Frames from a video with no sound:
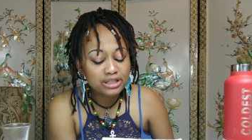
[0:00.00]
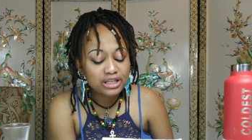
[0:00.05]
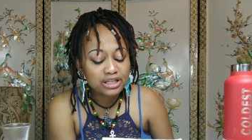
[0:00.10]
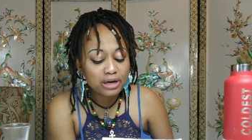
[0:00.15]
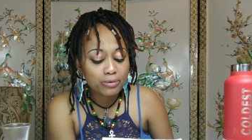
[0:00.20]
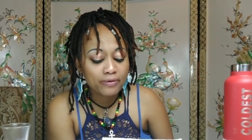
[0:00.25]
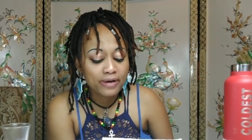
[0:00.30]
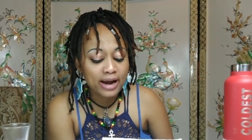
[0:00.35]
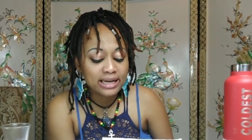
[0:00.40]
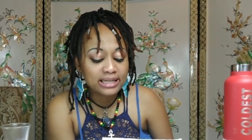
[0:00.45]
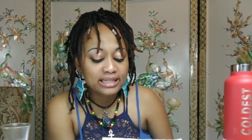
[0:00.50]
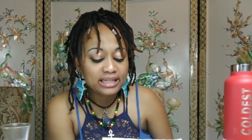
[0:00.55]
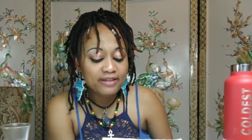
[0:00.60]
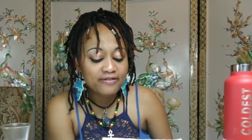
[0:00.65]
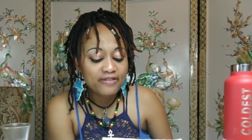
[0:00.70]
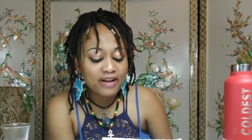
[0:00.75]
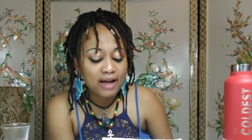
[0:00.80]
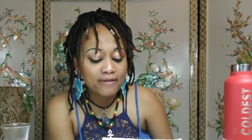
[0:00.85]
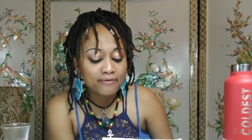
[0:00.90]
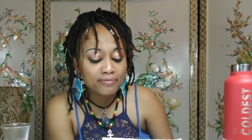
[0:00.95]
It's January
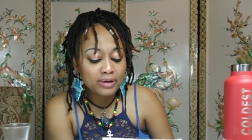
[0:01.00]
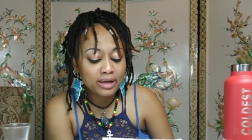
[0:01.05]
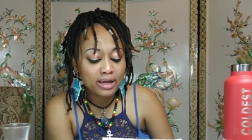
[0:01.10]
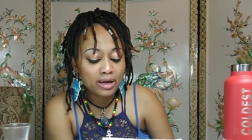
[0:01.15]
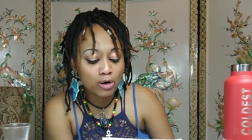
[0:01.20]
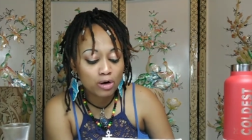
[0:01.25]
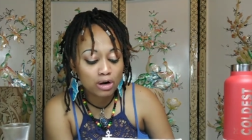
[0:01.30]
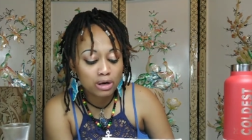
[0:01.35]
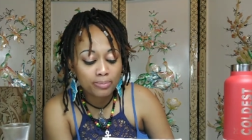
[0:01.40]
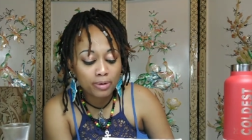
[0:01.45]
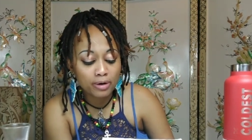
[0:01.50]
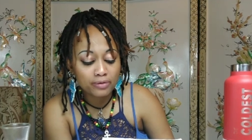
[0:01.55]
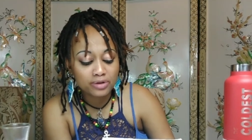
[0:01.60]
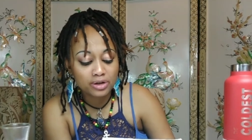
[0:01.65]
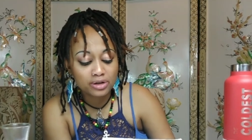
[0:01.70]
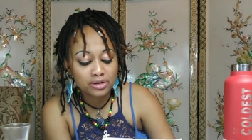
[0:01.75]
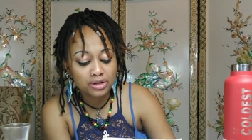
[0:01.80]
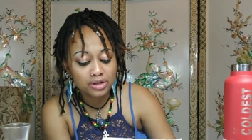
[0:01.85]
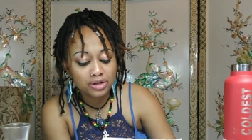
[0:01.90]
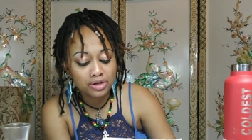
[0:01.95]
18th. Happy early
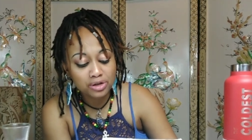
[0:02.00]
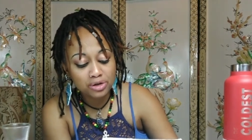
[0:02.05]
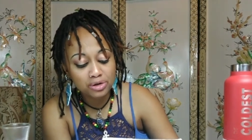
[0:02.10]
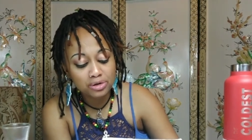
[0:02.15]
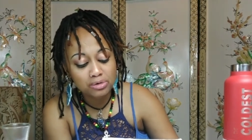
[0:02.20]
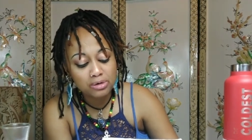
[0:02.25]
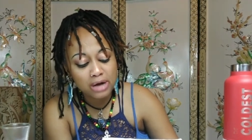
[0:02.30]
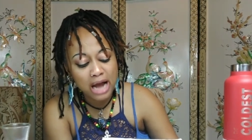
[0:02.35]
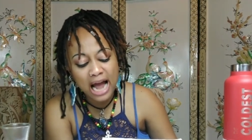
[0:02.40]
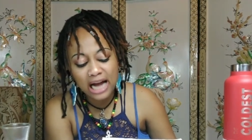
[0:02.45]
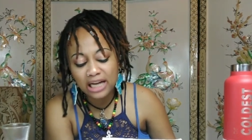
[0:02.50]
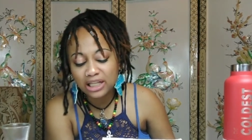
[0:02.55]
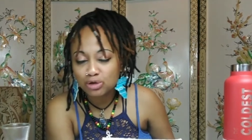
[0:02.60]
birthday to you.